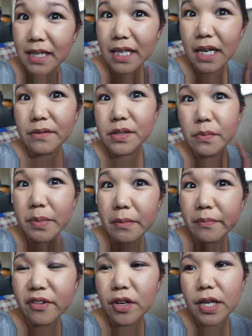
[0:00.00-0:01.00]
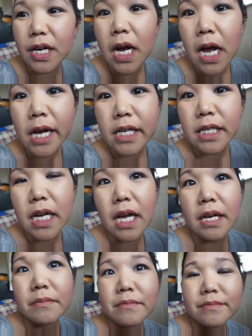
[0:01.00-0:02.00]
that I have to open up for.
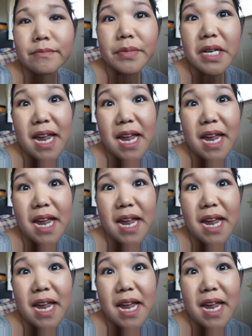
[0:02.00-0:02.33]
Um, but